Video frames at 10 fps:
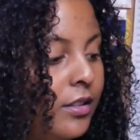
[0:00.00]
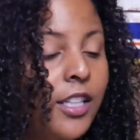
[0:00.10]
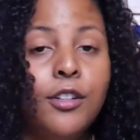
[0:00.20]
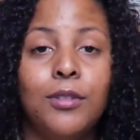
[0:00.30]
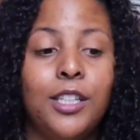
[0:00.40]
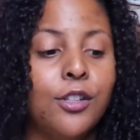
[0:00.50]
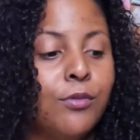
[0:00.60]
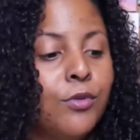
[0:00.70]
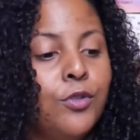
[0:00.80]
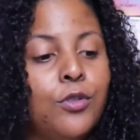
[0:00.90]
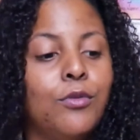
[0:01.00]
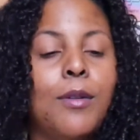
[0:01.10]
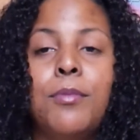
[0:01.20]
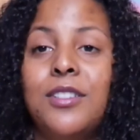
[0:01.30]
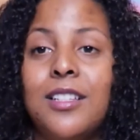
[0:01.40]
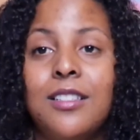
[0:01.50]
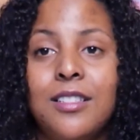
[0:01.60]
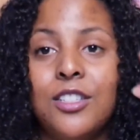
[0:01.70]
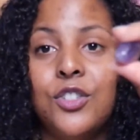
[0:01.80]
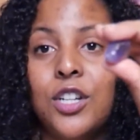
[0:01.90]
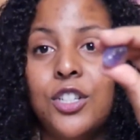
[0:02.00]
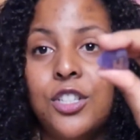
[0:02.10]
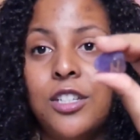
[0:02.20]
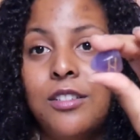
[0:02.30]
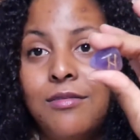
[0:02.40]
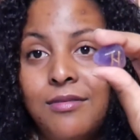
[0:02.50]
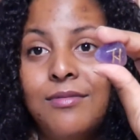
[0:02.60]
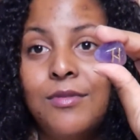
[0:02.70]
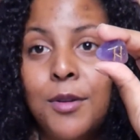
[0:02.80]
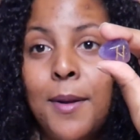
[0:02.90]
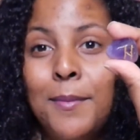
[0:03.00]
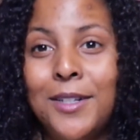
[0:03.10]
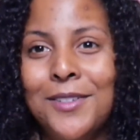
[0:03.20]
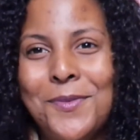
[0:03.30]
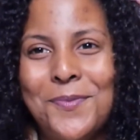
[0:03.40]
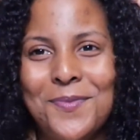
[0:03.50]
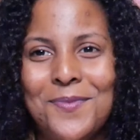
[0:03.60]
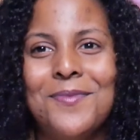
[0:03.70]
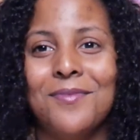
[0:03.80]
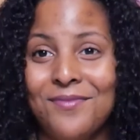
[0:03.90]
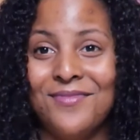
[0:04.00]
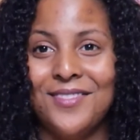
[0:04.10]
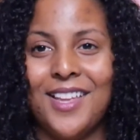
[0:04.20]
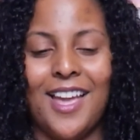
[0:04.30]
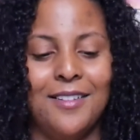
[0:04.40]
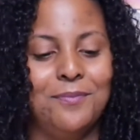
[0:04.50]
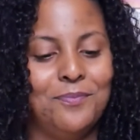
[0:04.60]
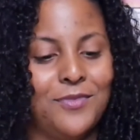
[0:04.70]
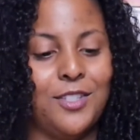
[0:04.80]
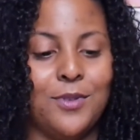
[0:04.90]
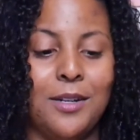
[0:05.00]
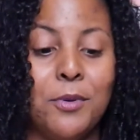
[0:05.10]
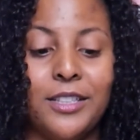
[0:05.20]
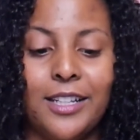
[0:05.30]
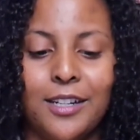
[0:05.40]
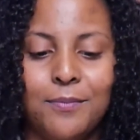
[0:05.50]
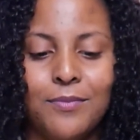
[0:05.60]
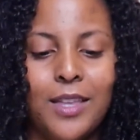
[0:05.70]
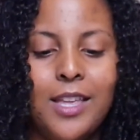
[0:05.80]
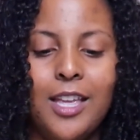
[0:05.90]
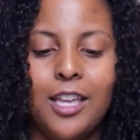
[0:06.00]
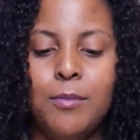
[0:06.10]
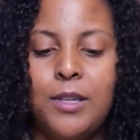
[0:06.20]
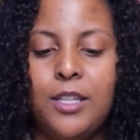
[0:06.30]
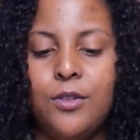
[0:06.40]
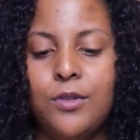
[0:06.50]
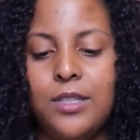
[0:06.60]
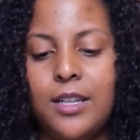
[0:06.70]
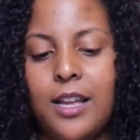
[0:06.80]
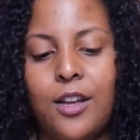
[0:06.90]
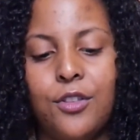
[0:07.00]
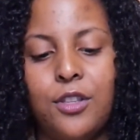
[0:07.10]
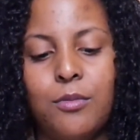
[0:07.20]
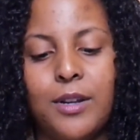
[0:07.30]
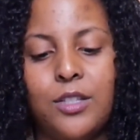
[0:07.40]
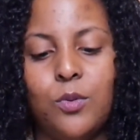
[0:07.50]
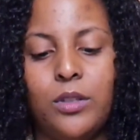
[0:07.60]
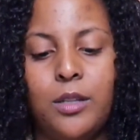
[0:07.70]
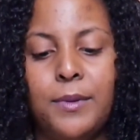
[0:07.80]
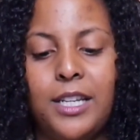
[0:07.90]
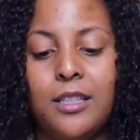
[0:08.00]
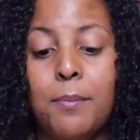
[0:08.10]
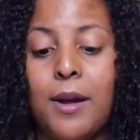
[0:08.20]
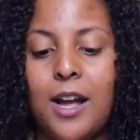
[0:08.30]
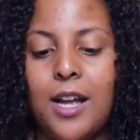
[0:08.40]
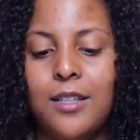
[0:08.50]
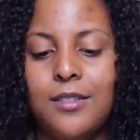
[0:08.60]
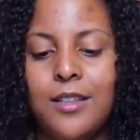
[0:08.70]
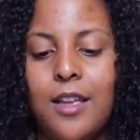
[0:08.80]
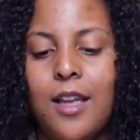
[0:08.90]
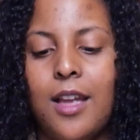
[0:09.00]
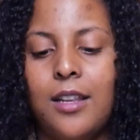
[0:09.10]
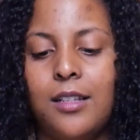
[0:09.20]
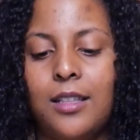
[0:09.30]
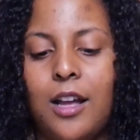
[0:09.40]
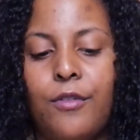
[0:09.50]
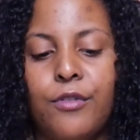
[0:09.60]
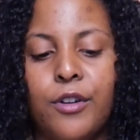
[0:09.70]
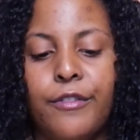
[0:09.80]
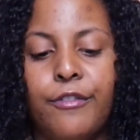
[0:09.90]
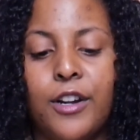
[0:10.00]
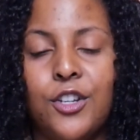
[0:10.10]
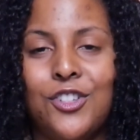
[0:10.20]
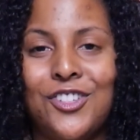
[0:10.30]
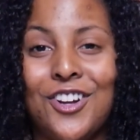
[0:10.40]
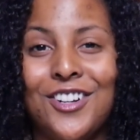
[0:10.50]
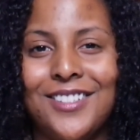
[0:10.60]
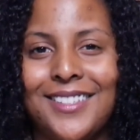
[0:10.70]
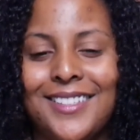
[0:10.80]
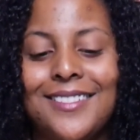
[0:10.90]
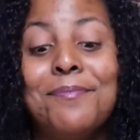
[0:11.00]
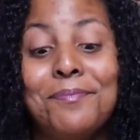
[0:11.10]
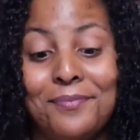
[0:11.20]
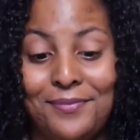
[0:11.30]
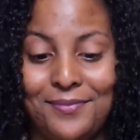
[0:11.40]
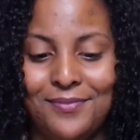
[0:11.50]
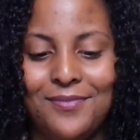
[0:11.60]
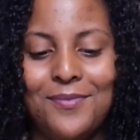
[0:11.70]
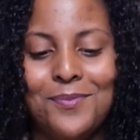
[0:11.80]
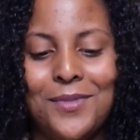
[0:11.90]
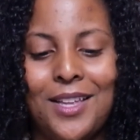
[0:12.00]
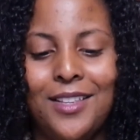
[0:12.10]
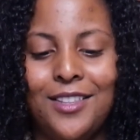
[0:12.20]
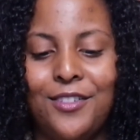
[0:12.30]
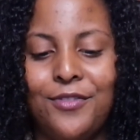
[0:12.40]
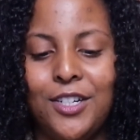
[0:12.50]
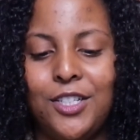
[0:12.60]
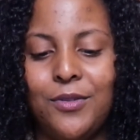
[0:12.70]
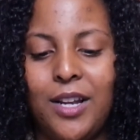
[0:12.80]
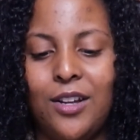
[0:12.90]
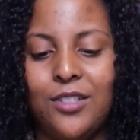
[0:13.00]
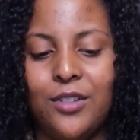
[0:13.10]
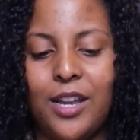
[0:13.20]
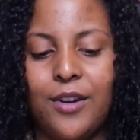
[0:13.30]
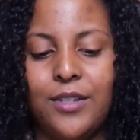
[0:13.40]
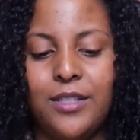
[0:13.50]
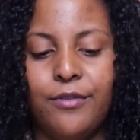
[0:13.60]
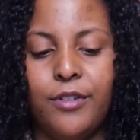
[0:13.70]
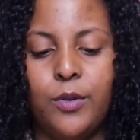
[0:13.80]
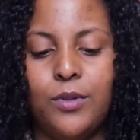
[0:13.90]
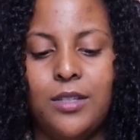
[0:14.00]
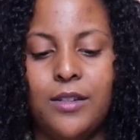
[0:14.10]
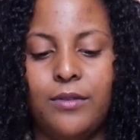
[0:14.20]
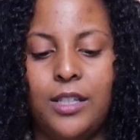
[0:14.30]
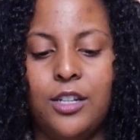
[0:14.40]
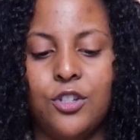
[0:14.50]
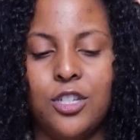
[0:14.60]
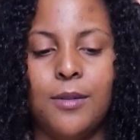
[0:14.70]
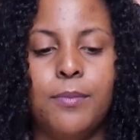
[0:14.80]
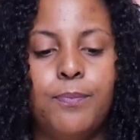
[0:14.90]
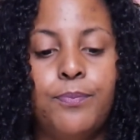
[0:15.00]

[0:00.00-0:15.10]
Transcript: Literally, your rune represents destruction. Remember? Okay, just wanted to point that out. It can be used in a healthy way to eliminate the past and allow for a fresh start. The first ray also carries the frequency of leadership.